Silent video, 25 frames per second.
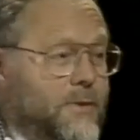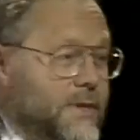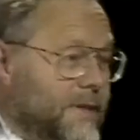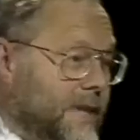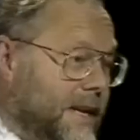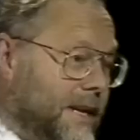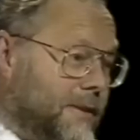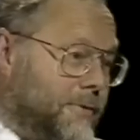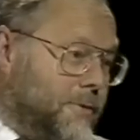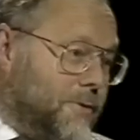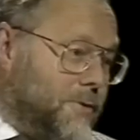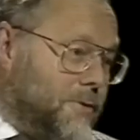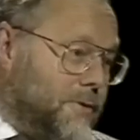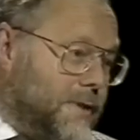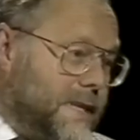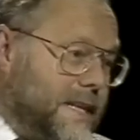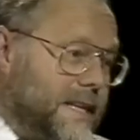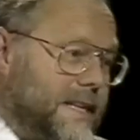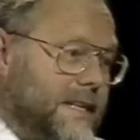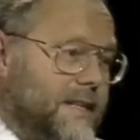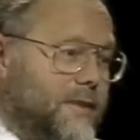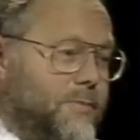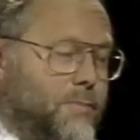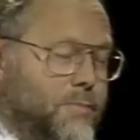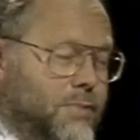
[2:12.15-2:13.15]
we therefore
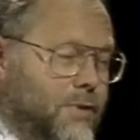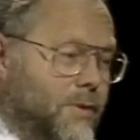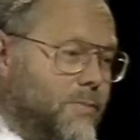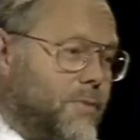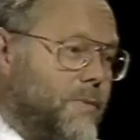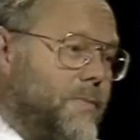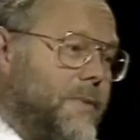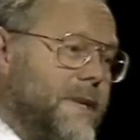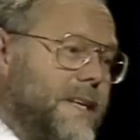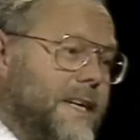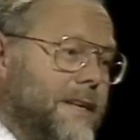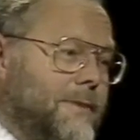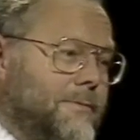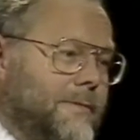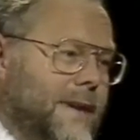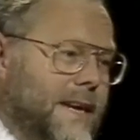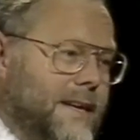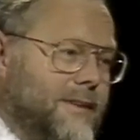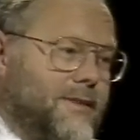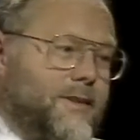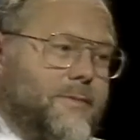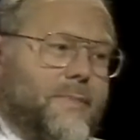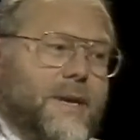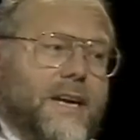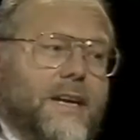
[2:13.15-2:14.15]
need probably
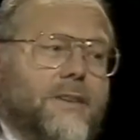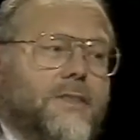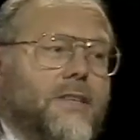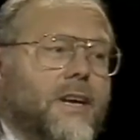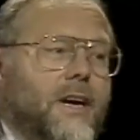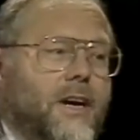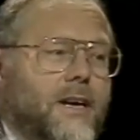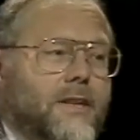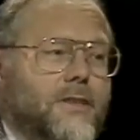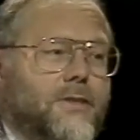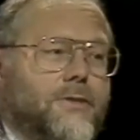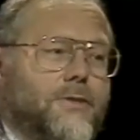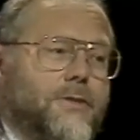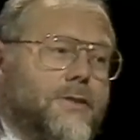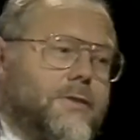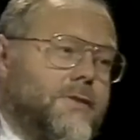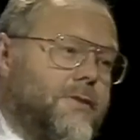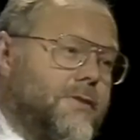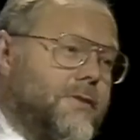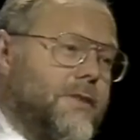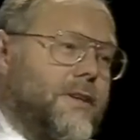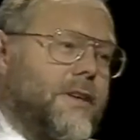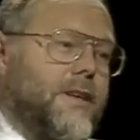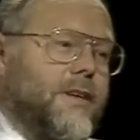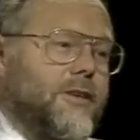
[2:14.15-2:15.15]
around about
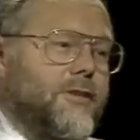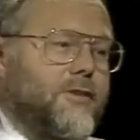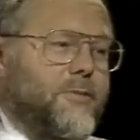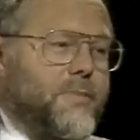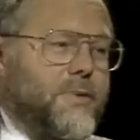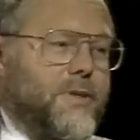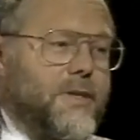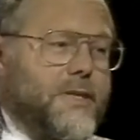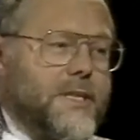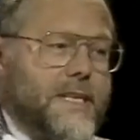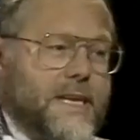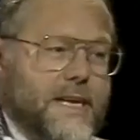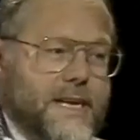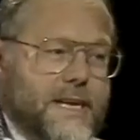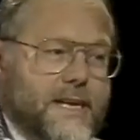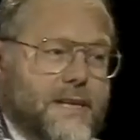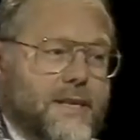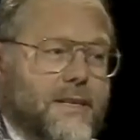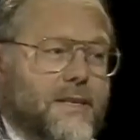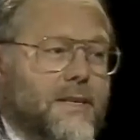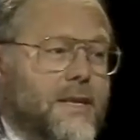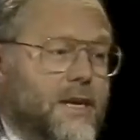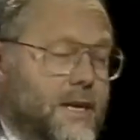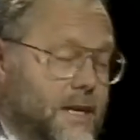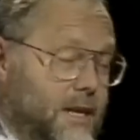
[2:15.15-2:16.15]
100 stars per
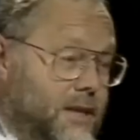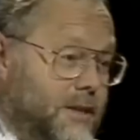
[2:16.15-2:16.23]
year